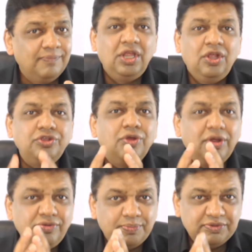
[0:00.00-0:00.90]
You have to
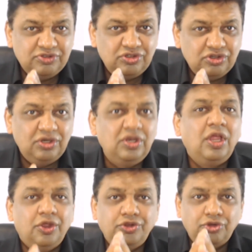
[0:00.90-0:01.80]
position
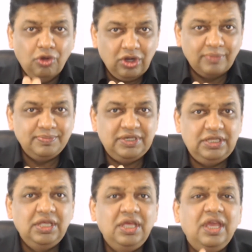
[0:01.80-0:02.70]
your company
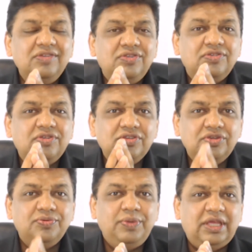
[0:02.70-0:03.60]
in such a
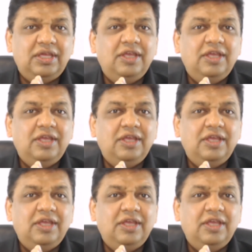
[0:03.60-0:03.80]
way